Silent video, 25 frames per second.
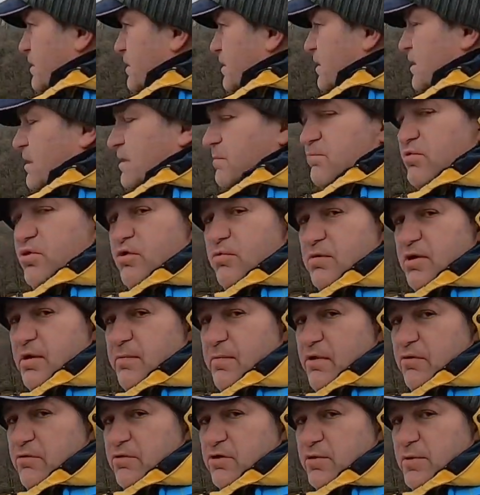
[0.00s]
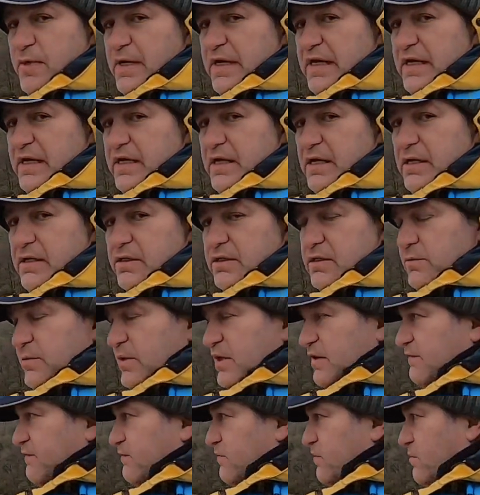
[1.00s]
And I'm probably about 20 yards away
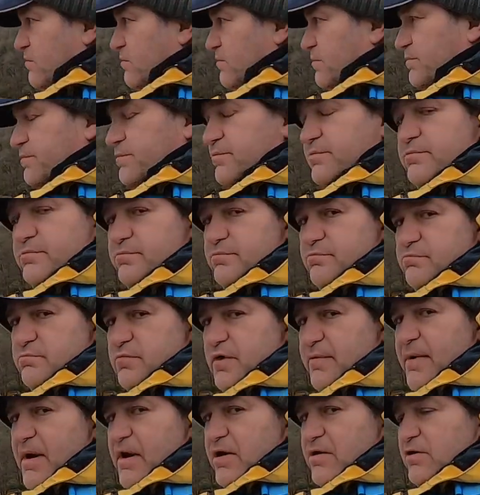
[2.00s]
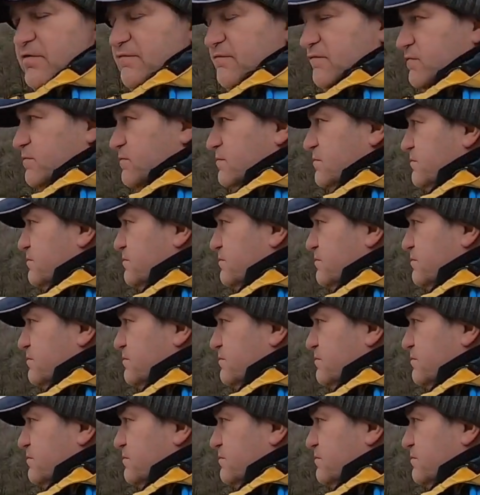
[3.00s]
from my marker float,